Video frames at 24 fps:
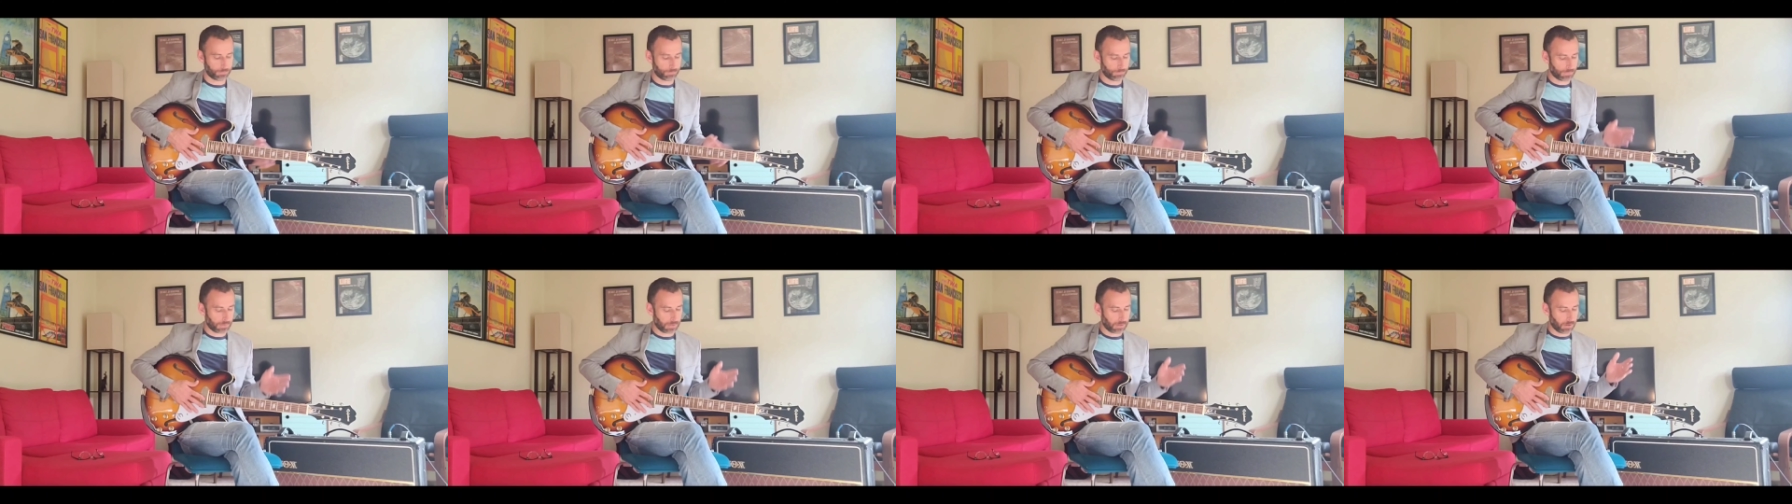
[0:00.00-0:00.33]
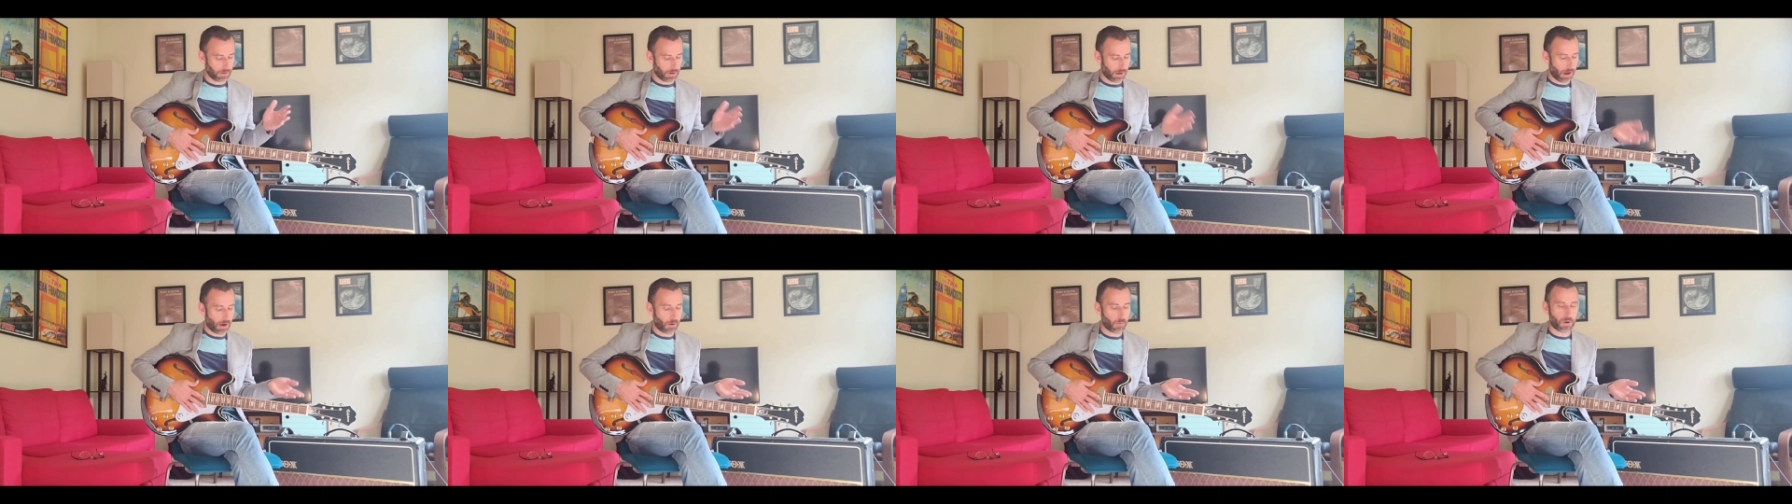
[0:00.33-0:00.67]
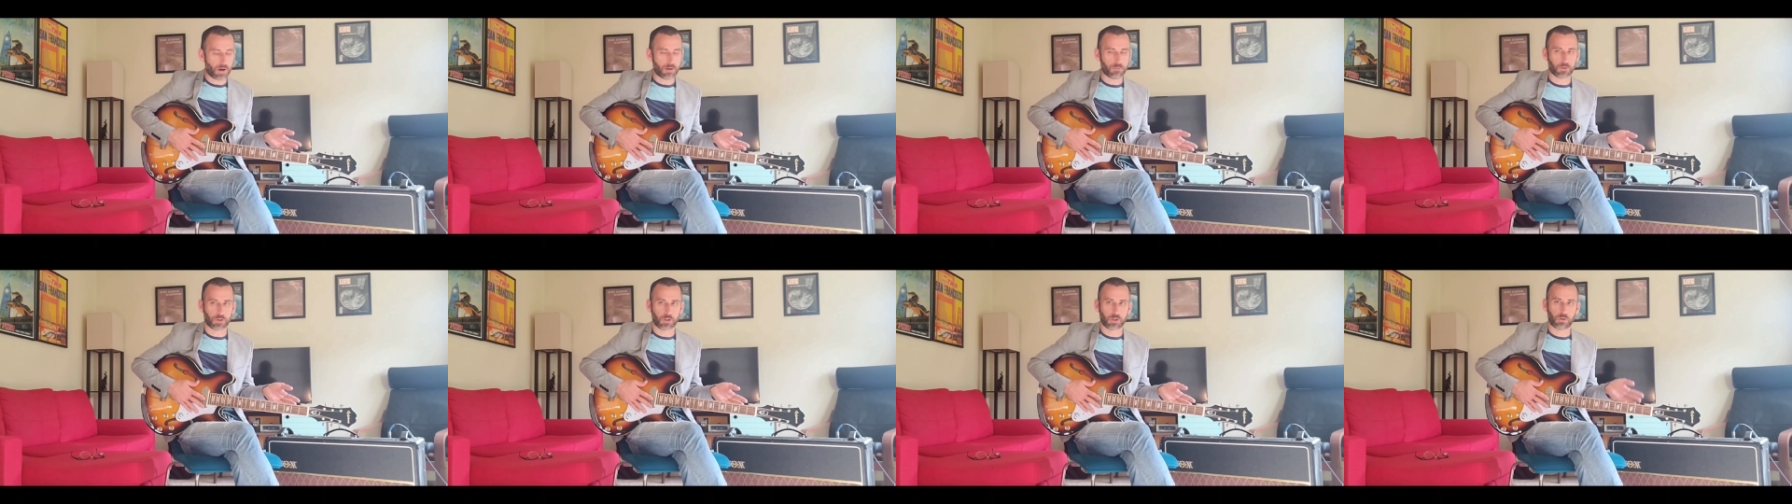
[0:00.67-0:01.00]

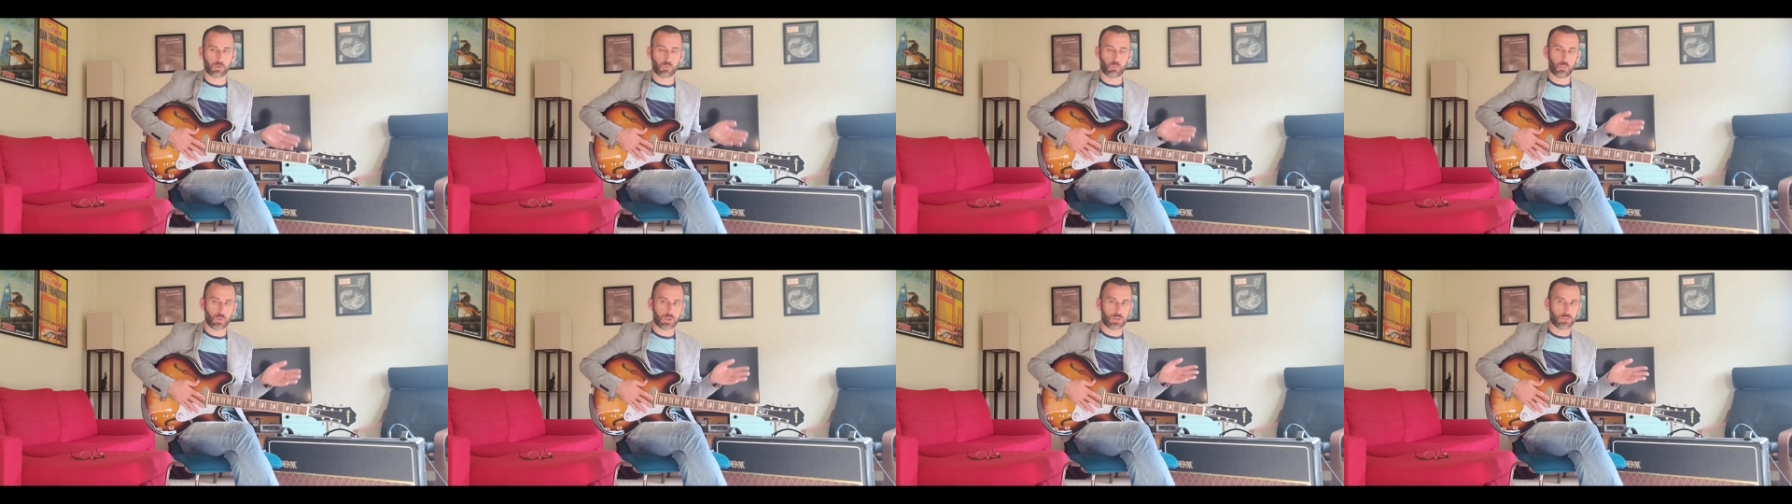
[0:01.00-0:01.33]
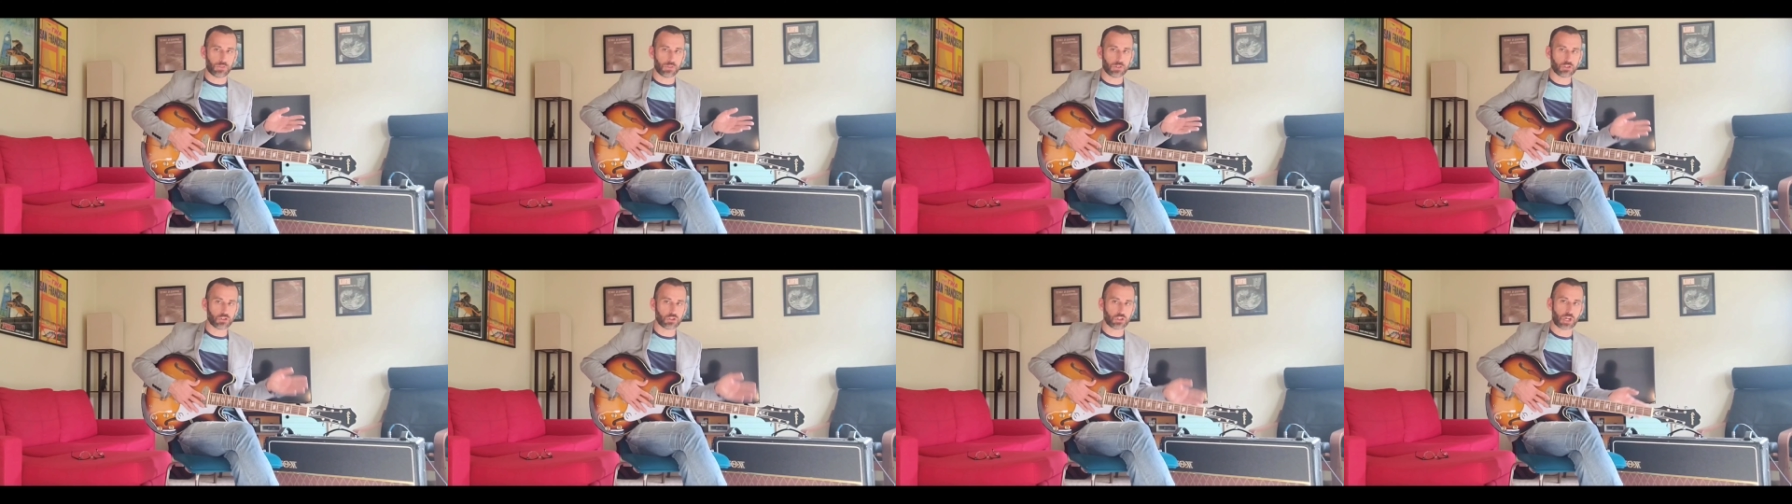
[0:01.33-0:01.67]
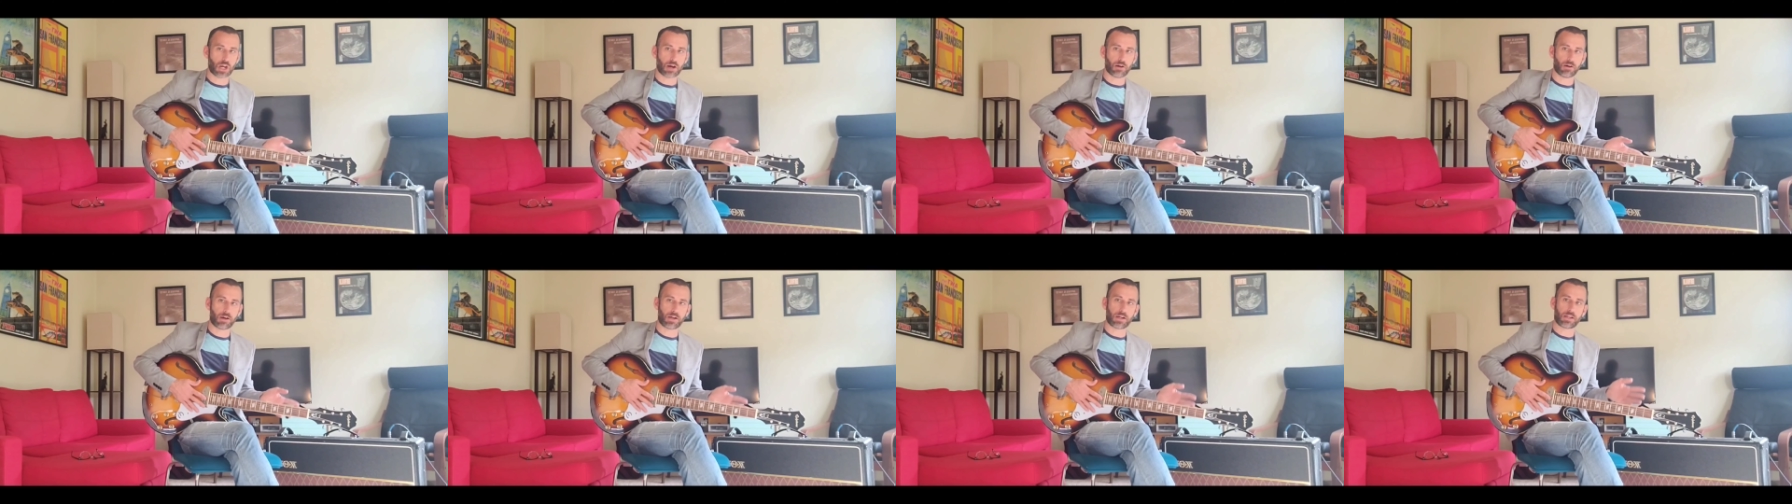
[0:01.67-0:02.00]
However, with the
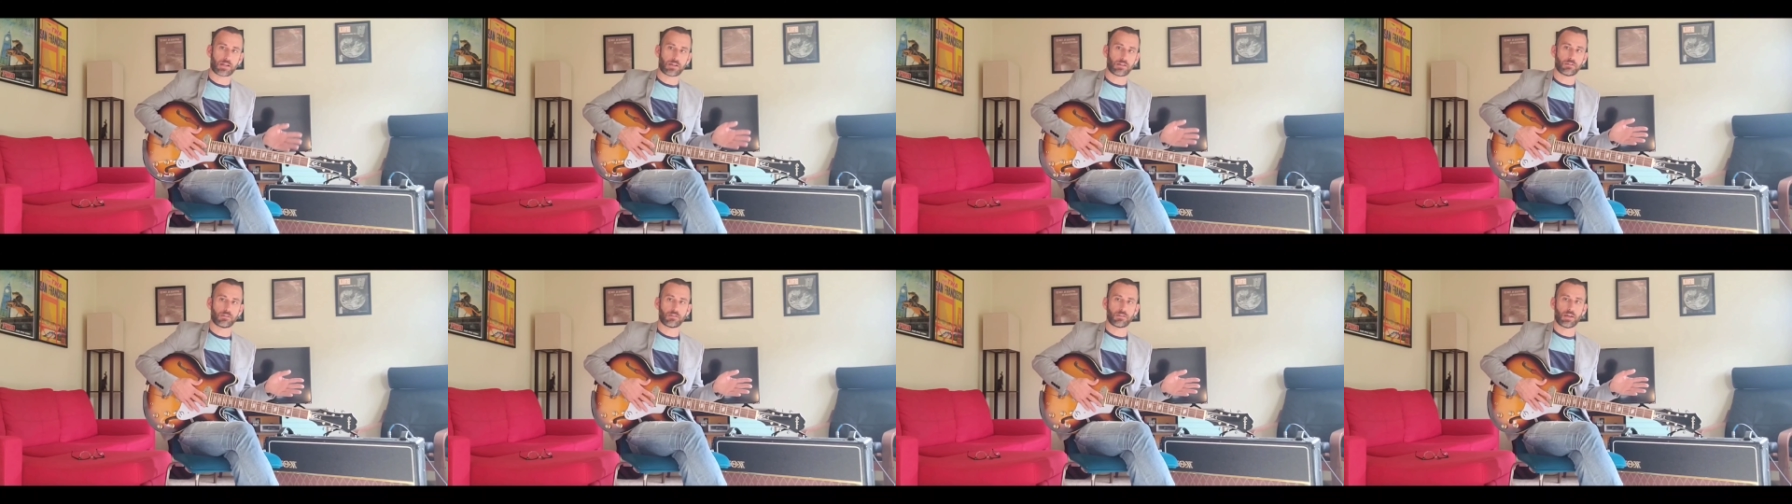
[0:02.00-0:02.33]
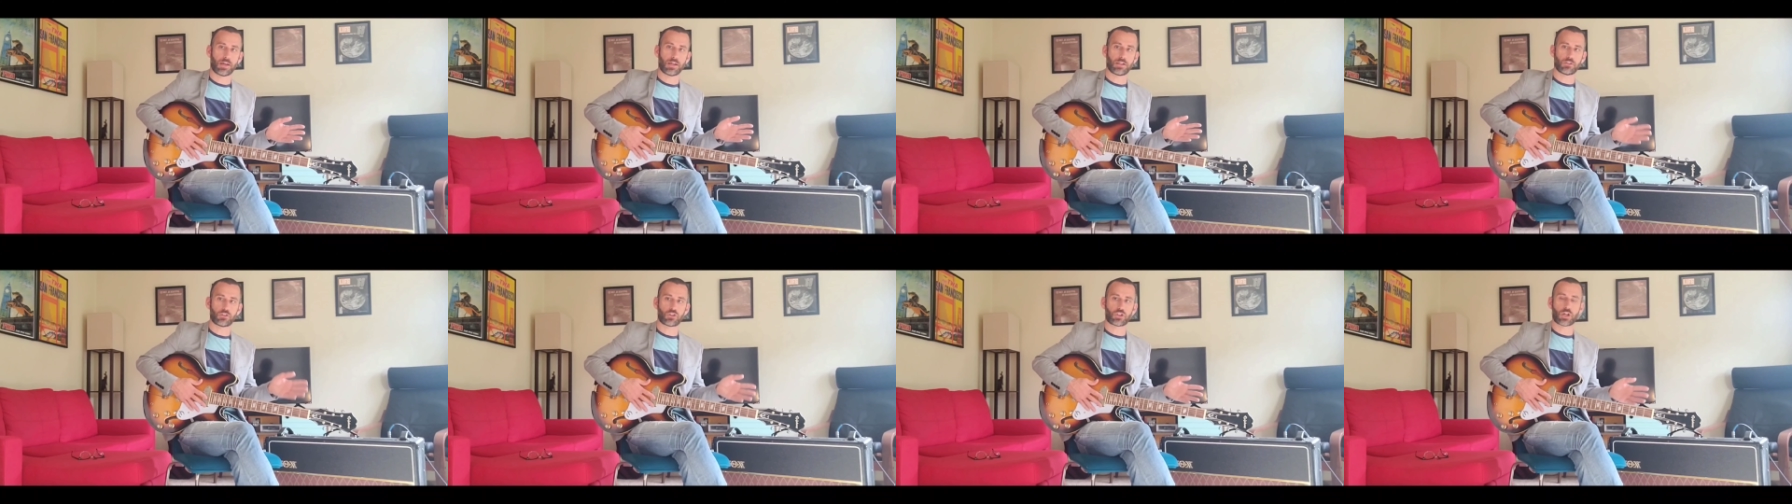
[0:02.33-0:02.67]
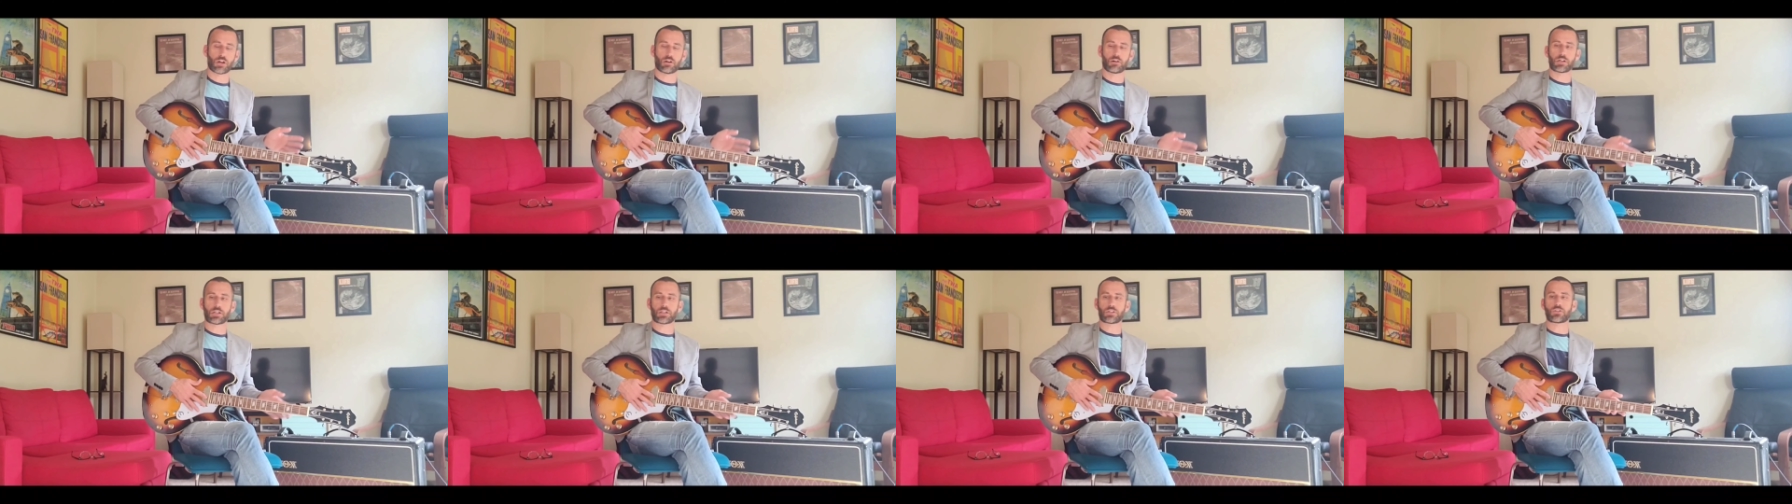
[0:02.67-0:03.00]
Sheridan and the Sheridan
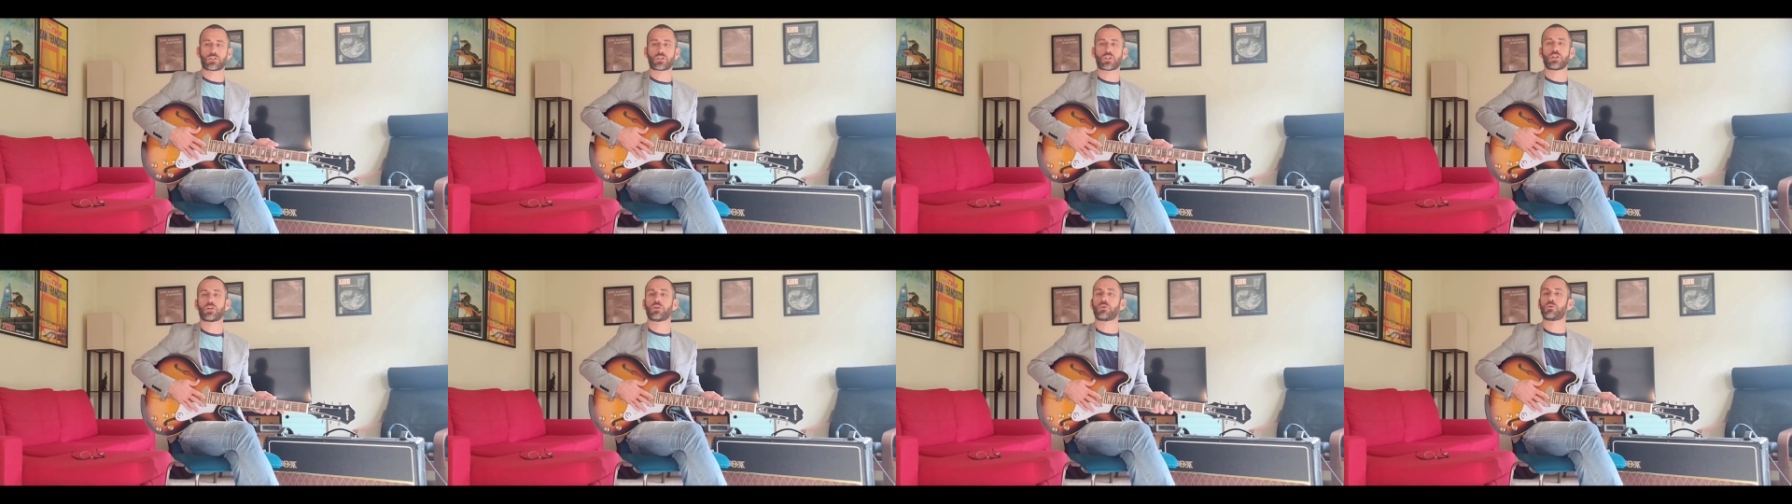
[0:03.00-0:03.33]
2, the